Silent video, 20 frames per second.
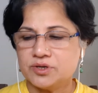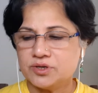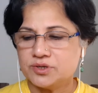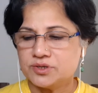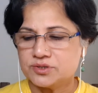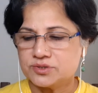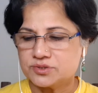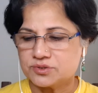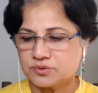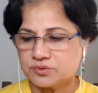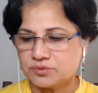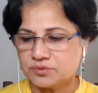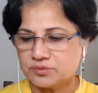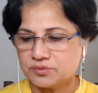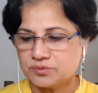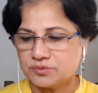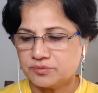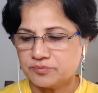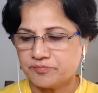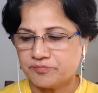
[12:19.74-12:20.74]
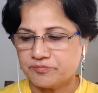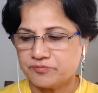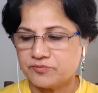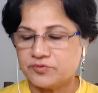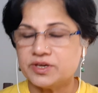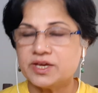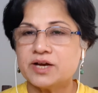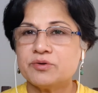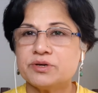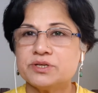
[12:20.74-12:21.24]
So
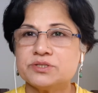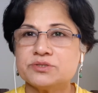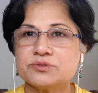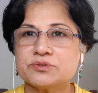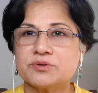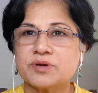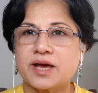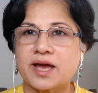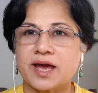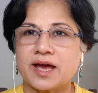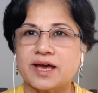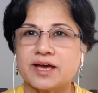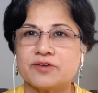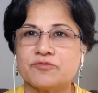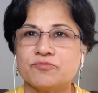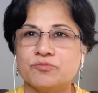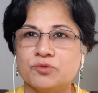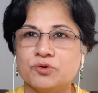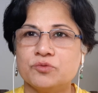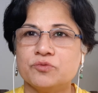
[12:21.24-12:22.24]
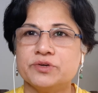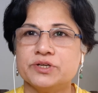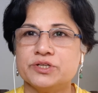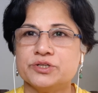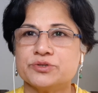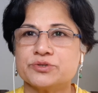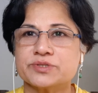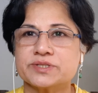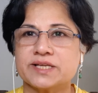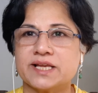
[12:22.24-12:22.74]
we are going to have more
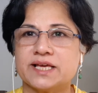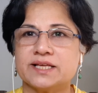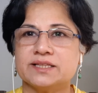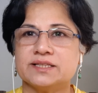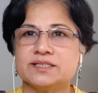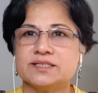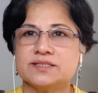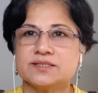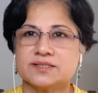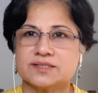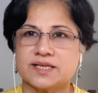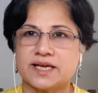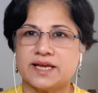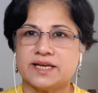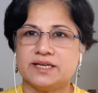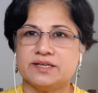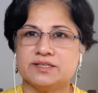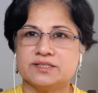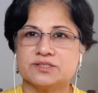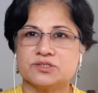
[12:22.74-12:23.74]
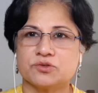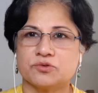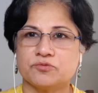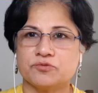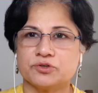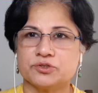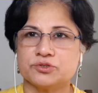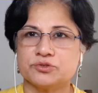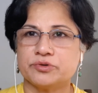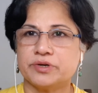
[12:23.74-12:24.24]
videos like this, and so
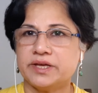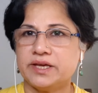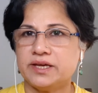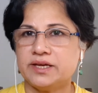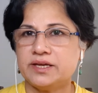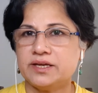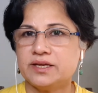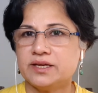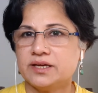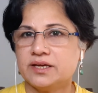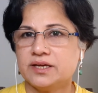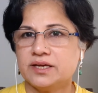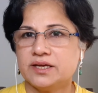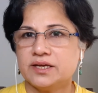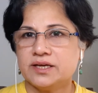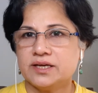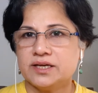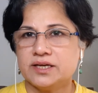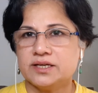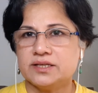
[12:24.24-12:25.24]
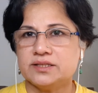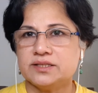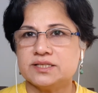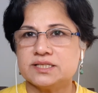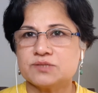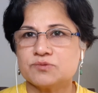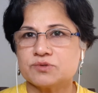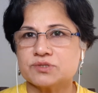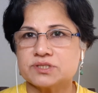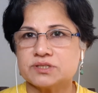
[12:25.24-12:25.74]
for today
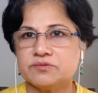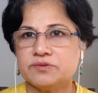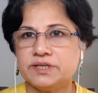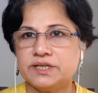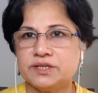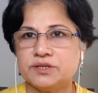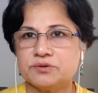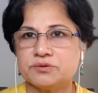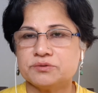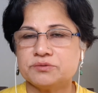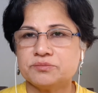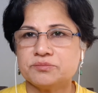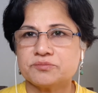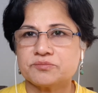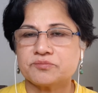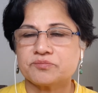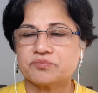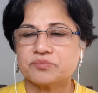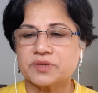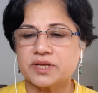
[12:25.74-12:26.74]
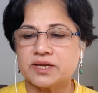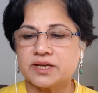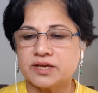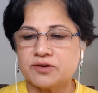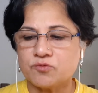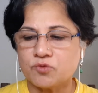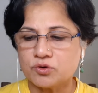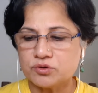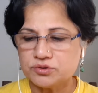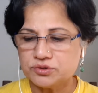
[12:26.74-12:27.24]
this was the video, and I
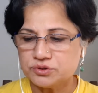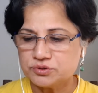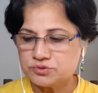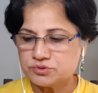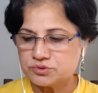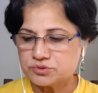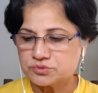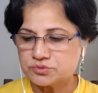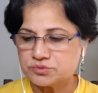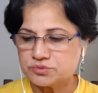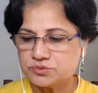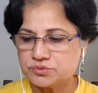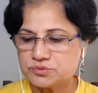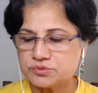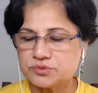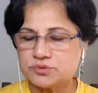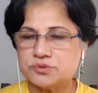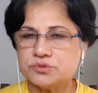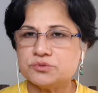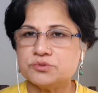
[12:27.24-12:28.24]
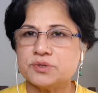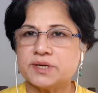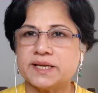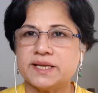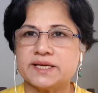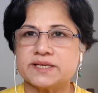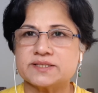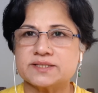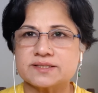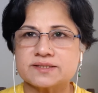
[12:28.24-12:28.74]
want you to do an
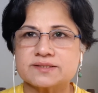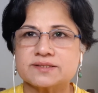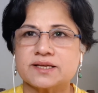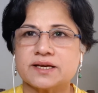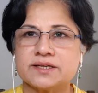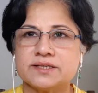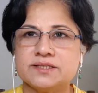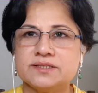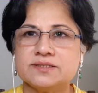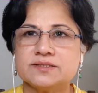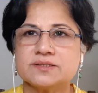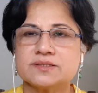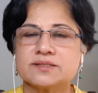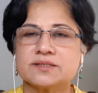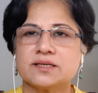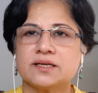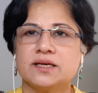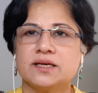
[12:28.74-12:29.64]
exercise.